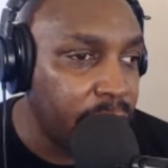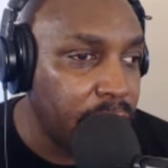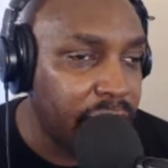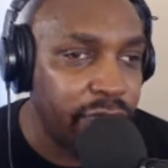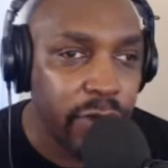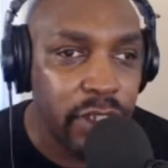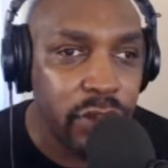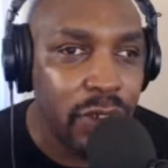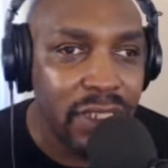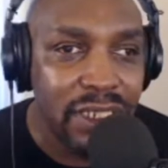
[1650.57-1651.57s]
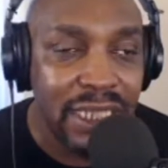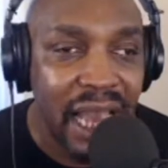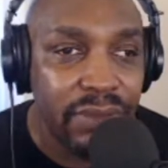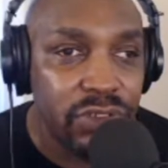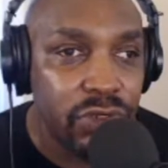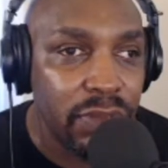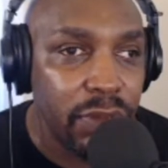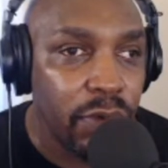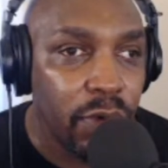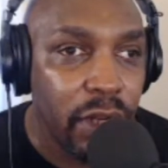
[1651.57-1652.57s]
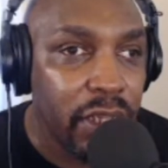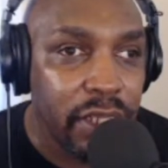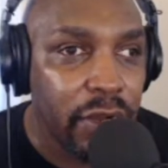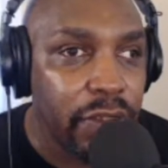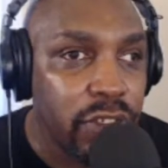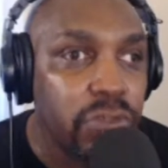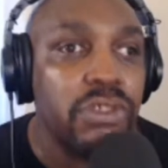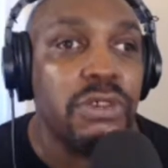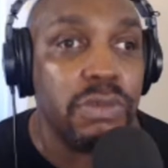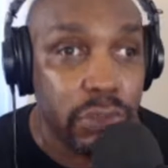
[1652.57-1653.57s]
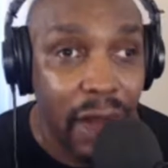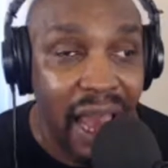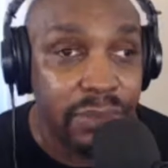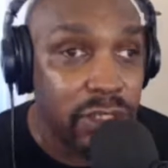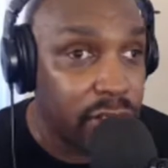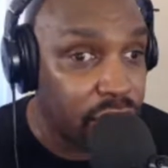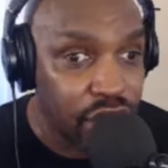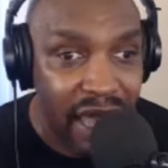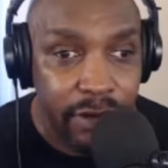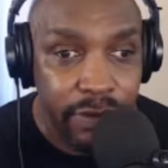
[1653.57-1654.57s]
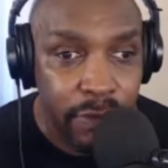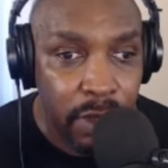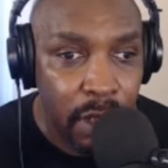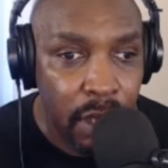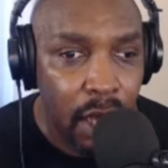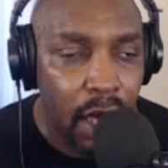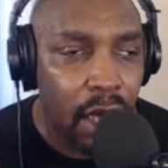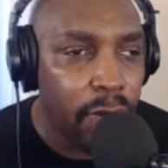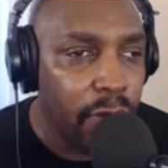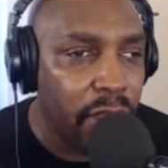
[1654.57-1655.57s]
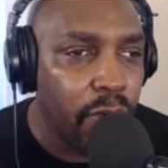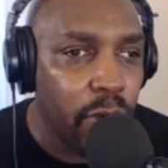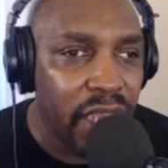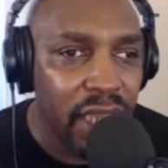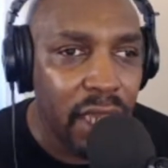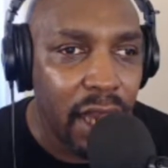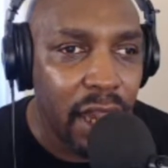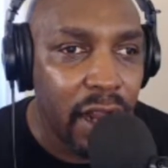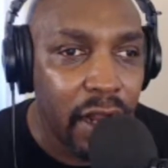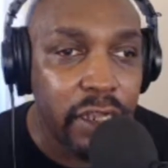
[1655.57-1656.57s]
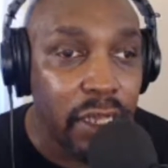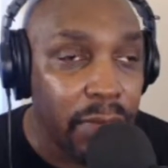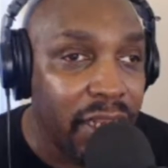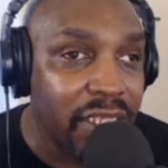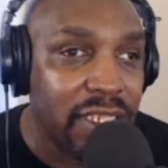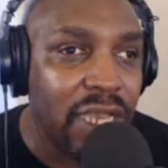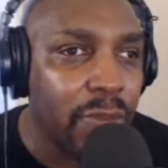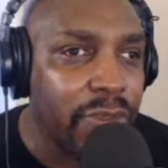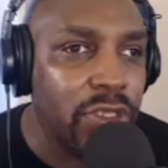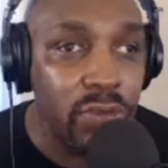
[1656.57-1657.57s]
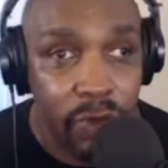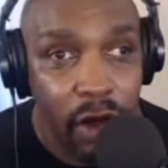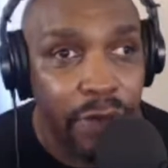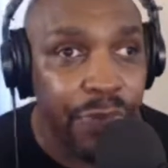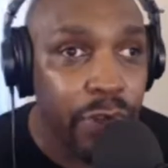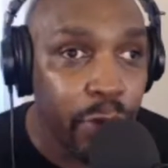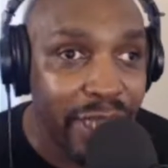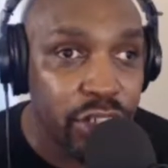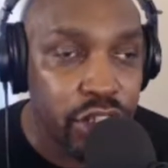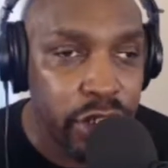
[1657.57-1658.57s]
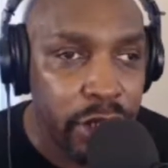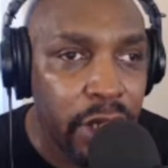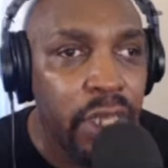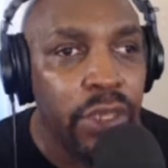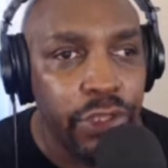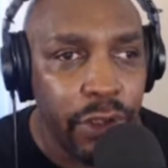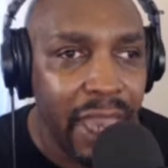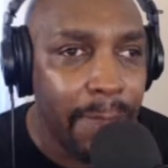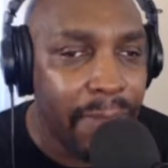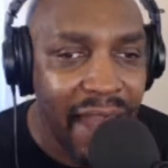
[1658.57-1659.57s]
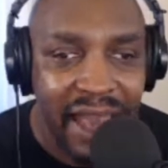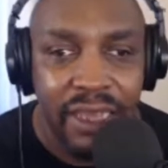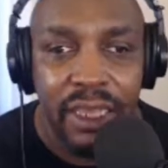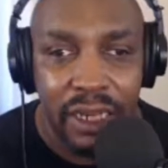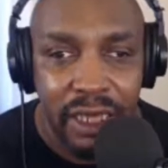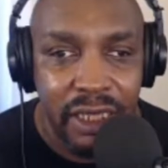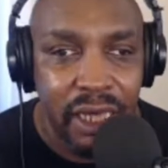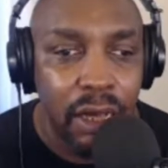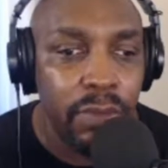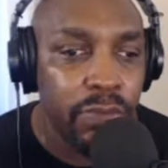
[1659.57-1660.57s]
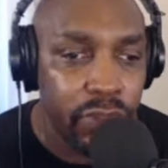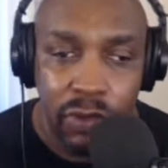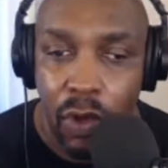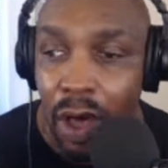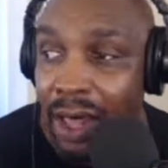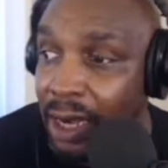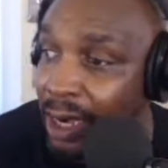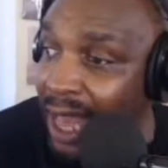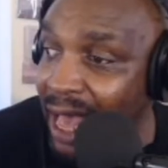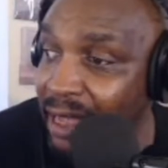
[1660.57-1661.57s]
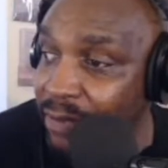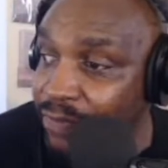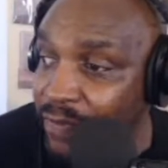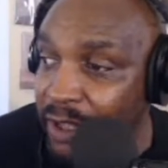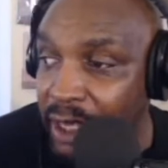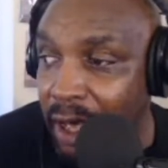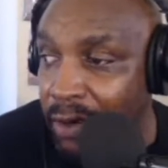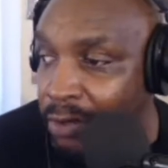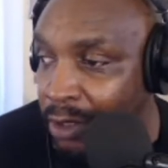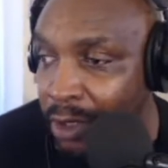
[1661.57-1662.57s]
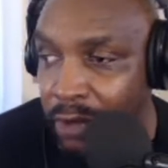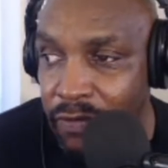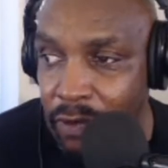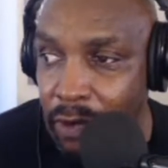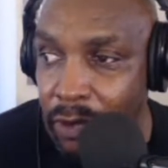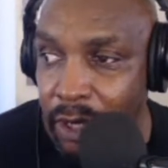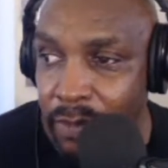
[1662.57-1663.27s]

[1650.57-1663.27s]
as we're doing this live streaming, we want to encourage you to subscribe to the channel, where we are committed to helping you broaden your reach, your impact, and income through online video. So